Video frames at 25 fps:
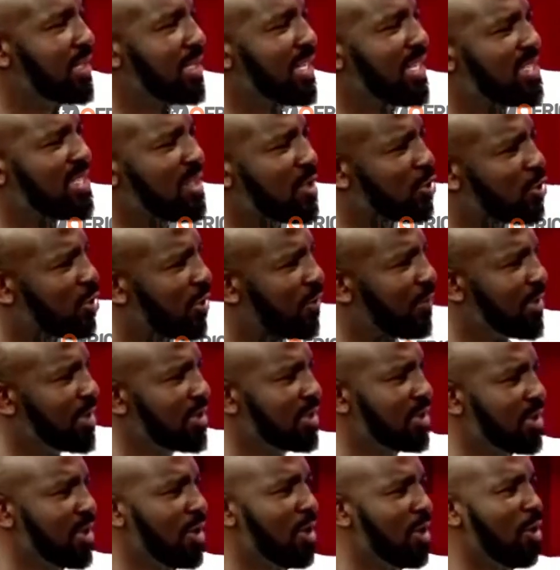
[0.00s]
the
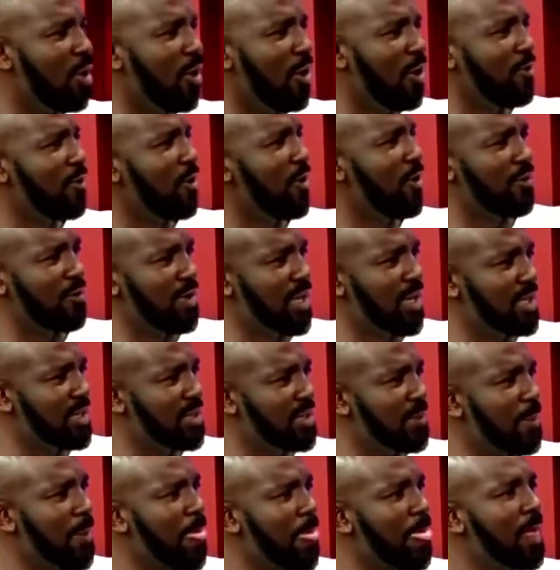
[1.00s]
surface of it.
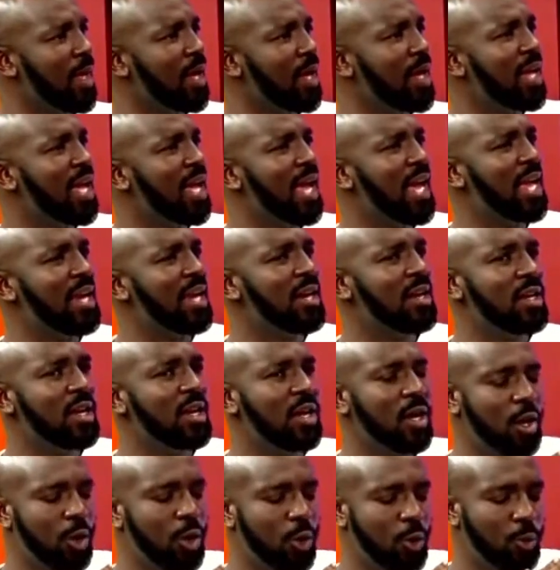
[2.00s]
And
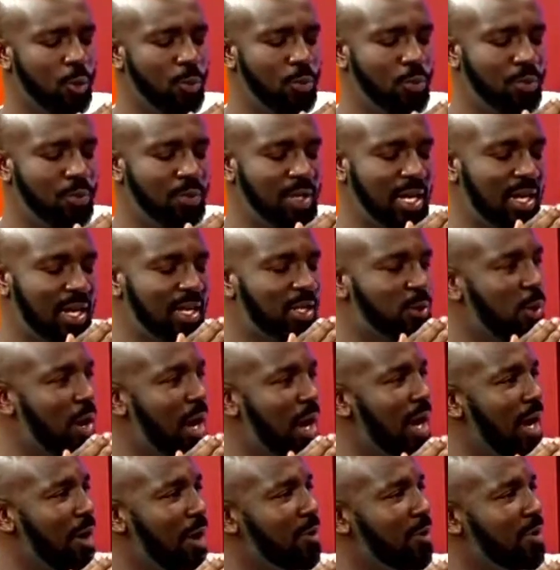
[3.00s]
that is why
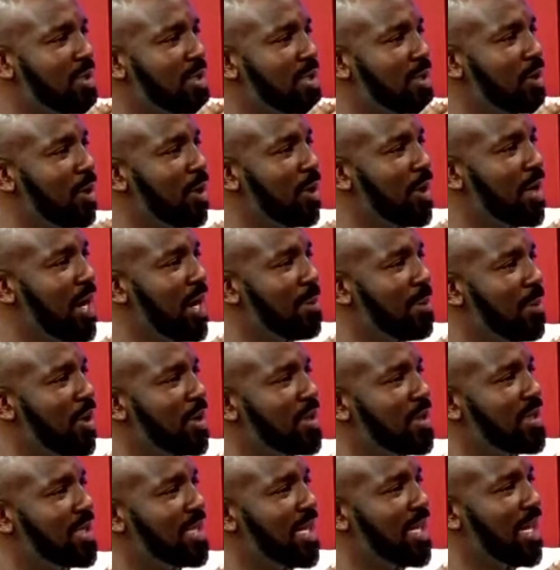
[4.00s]
I was talking about
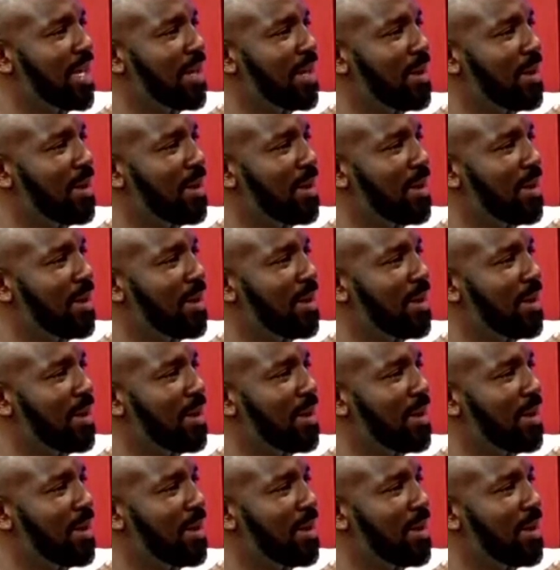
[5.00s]
the